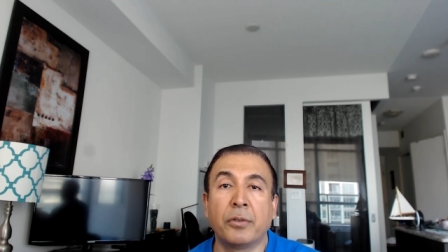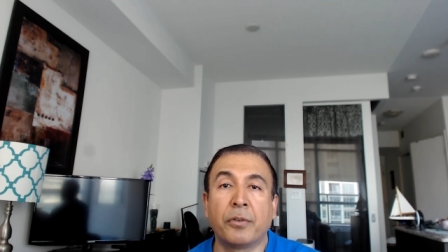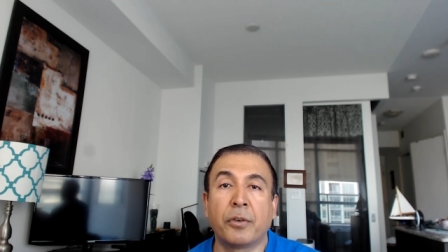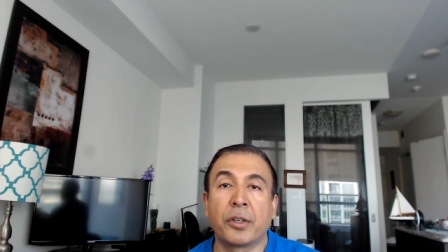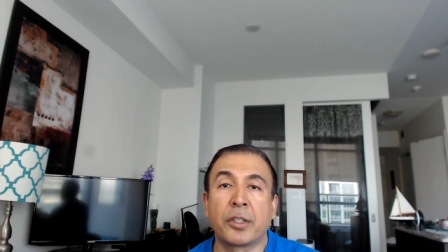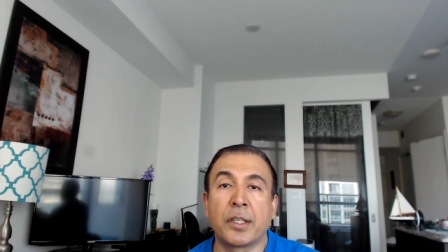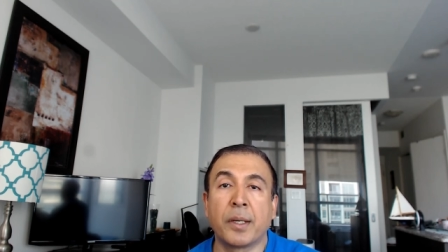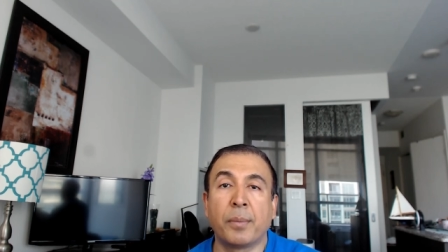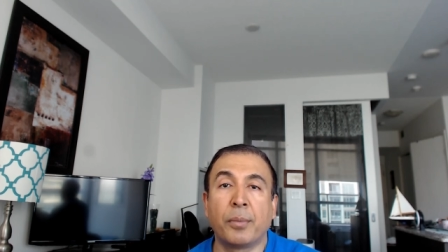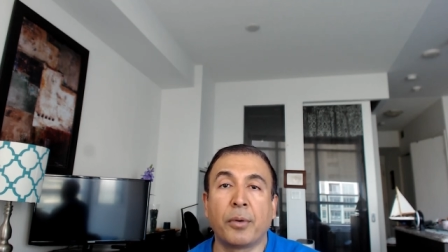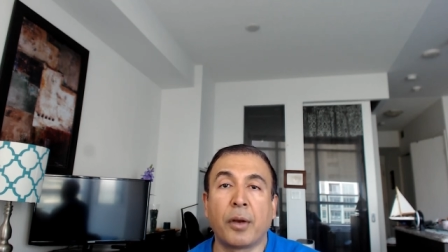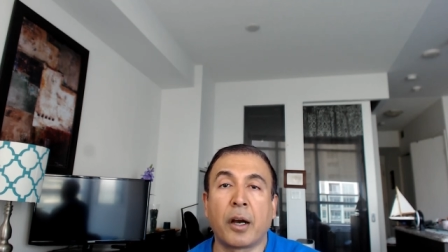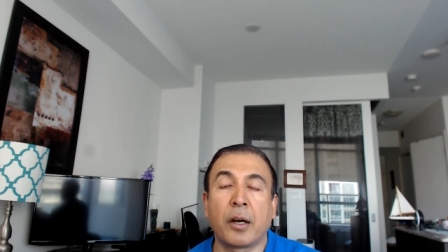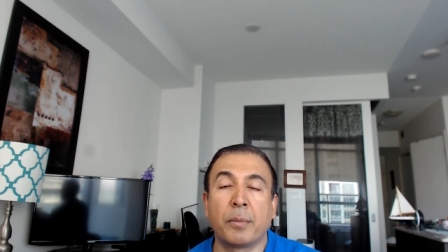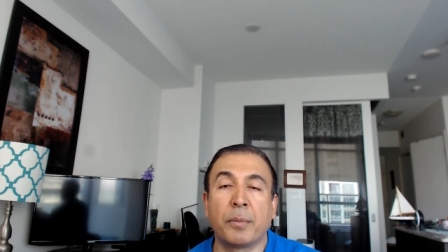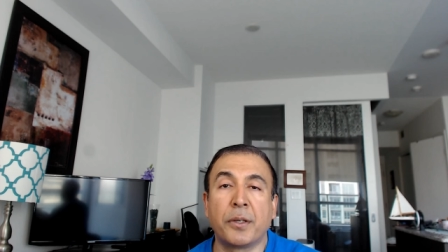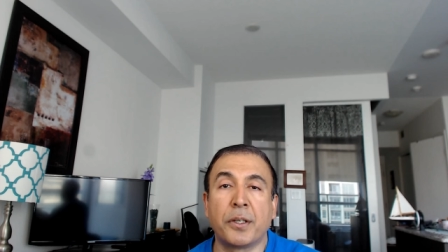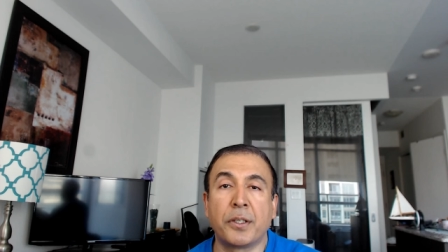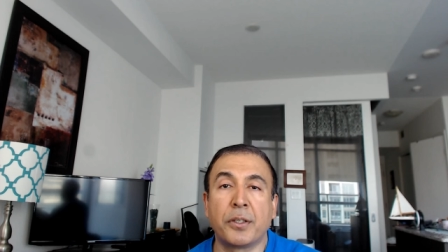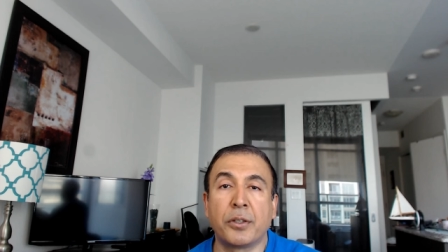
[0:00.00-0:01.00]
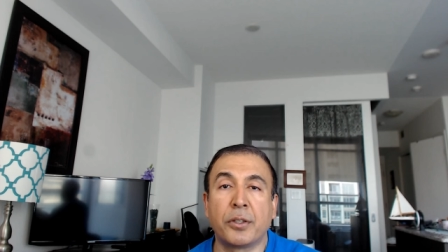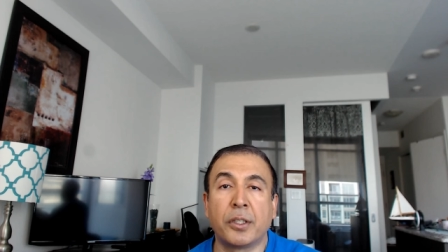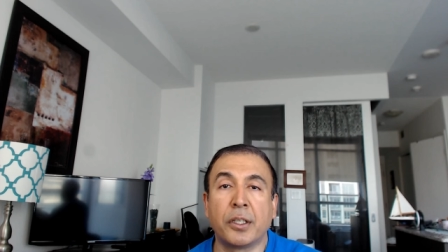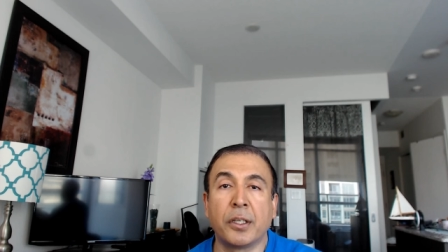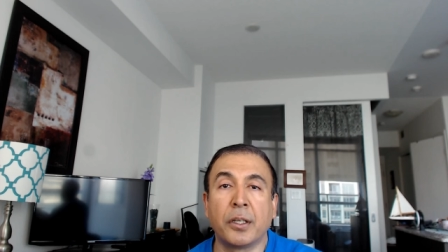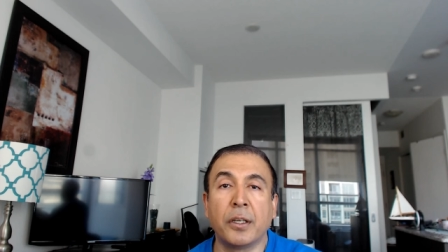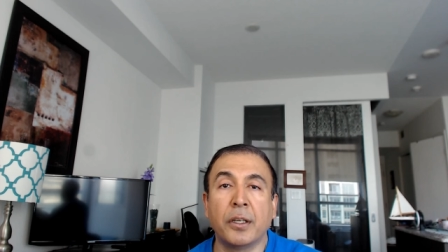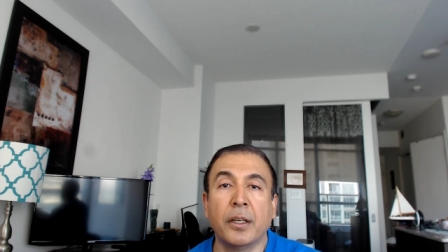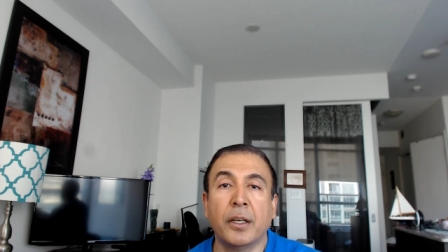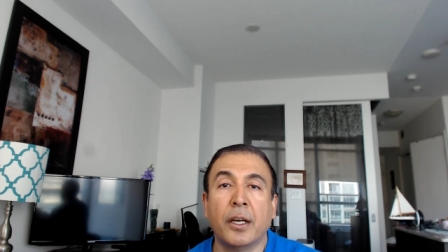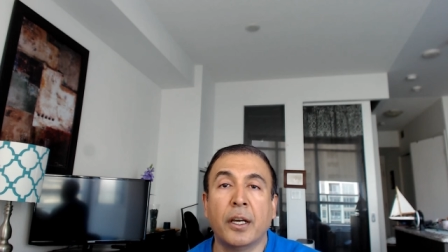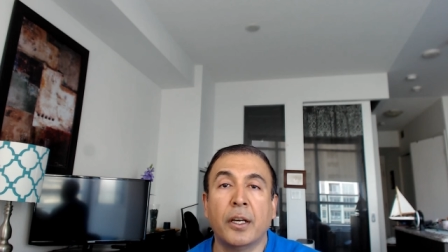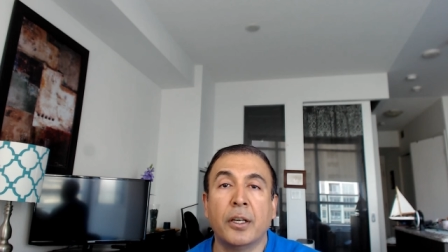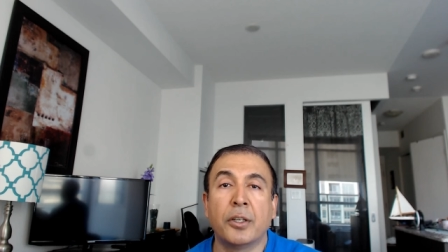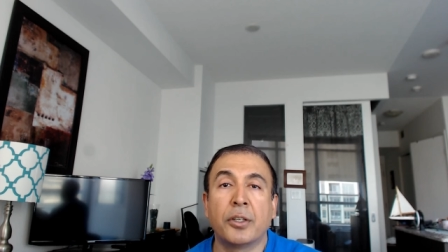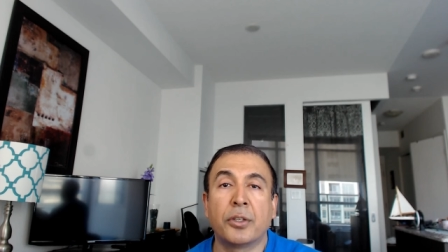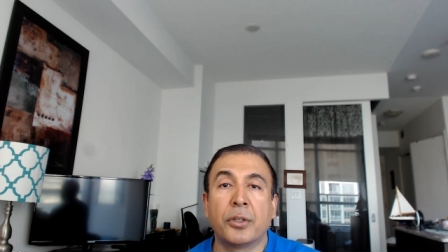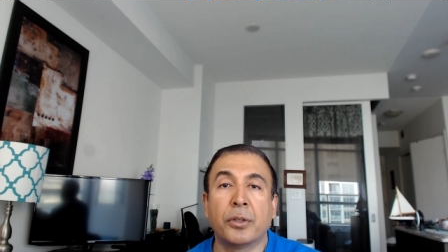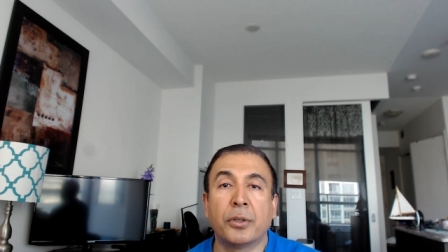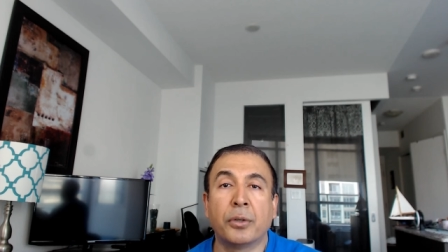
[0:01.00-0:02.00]
for example RBC or TD.
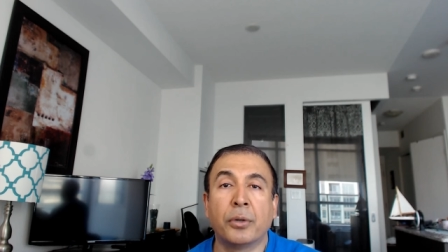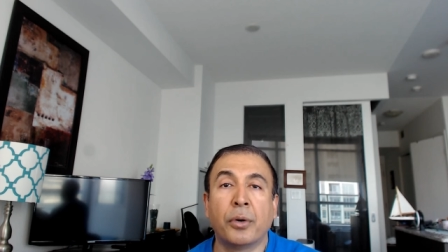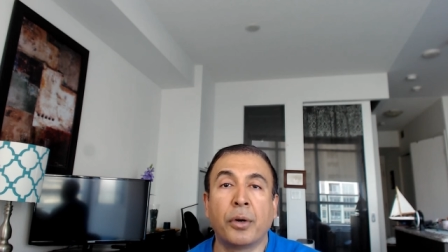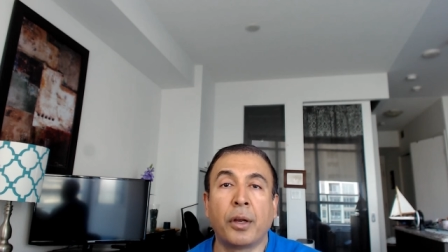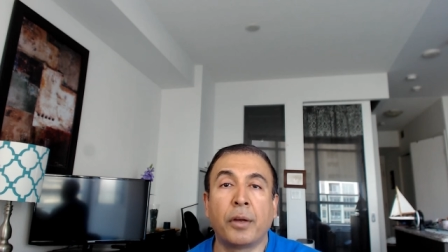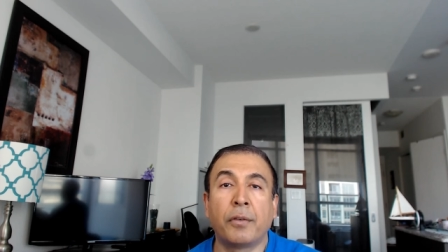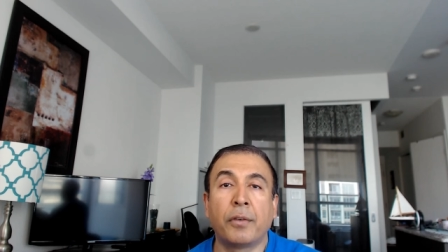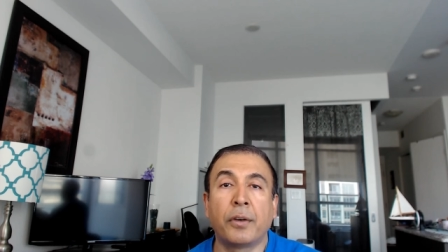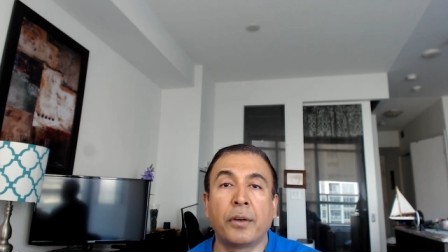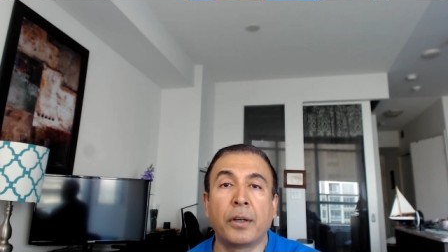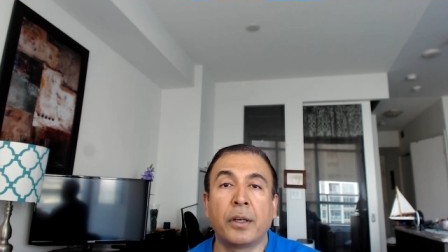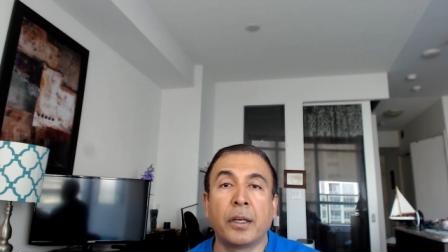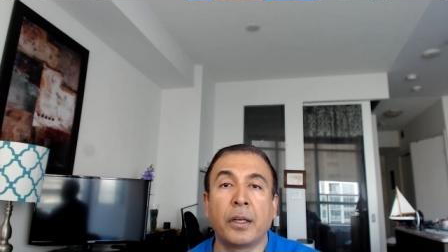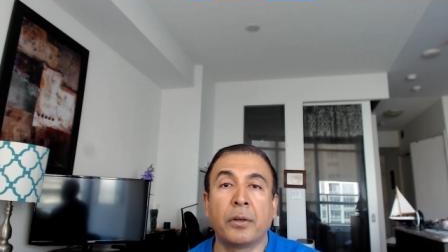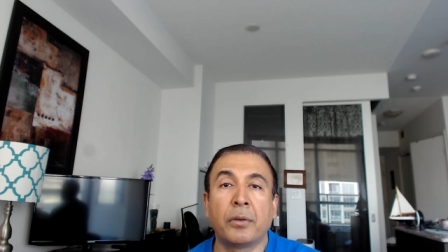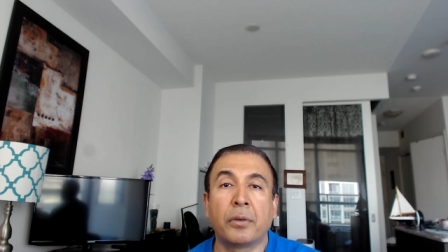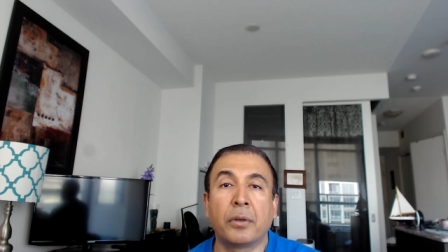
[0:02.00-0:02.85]
So whenever you